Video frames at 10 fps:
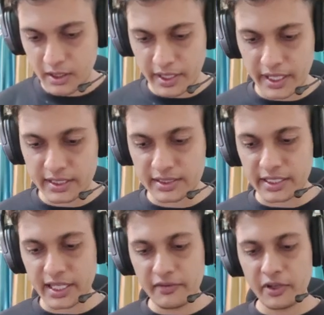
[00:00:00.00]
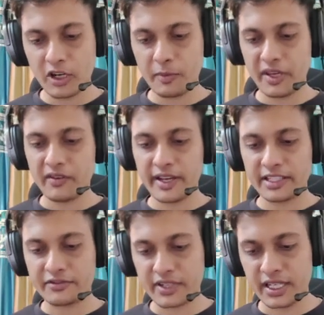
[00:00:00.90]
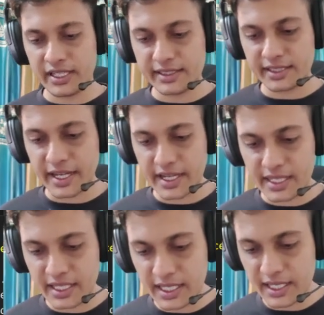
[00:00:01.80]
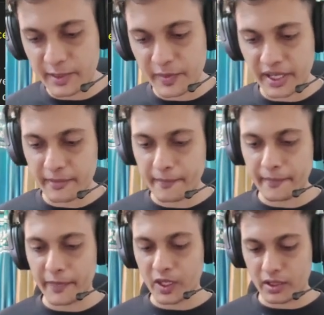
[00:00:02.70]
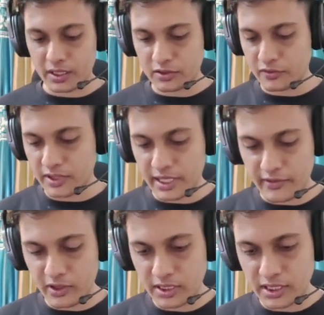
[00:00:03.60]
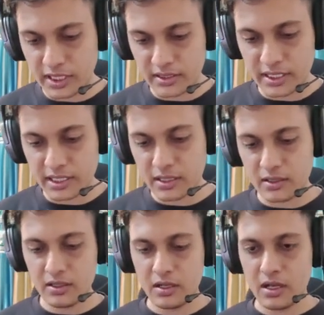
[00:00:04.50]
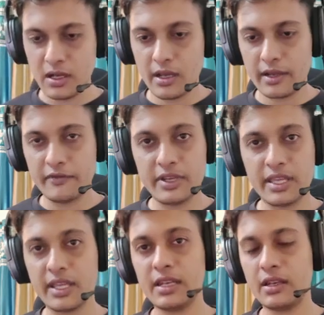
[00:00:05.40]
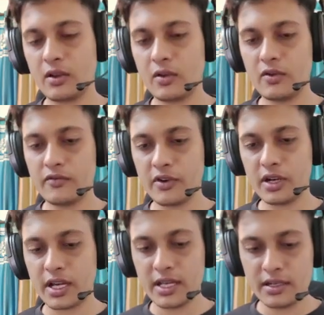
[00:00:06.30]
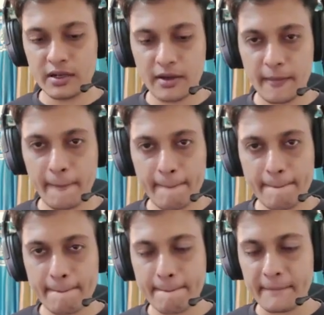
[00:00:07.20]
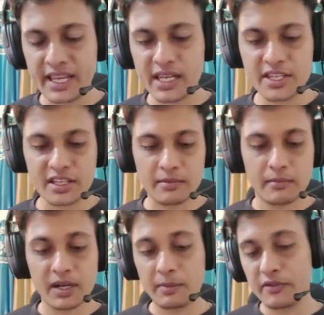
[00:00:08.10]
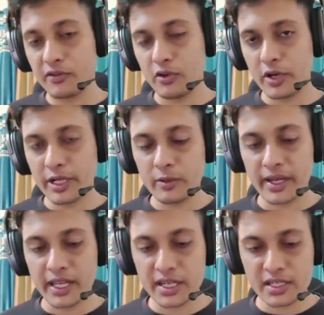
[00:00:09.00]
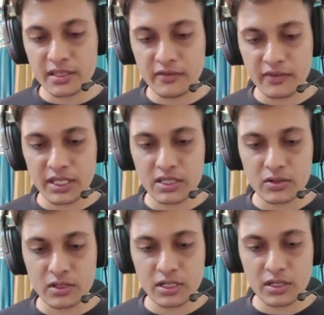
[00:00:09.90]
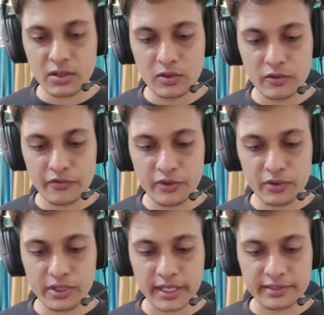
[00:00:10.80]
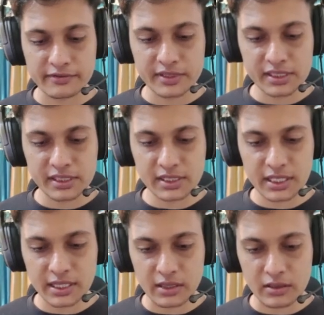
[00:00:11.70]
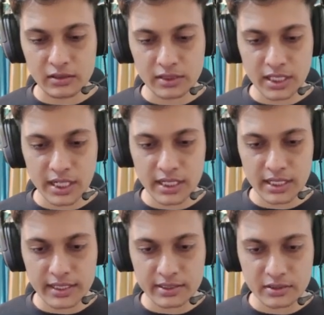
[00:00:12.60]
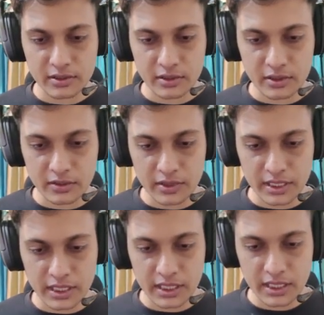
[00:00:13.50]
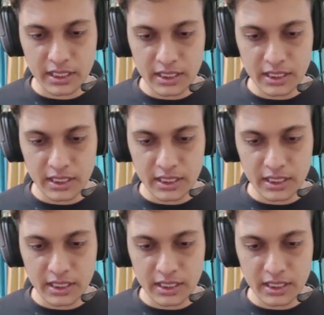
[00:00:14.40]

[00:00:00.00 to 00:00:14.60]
Okay, this env.py is file inside the Alembic. Okay, so we have all the thing right now and we can go for our migration. But before going to migration, we should do few things first. Those are, let's go to the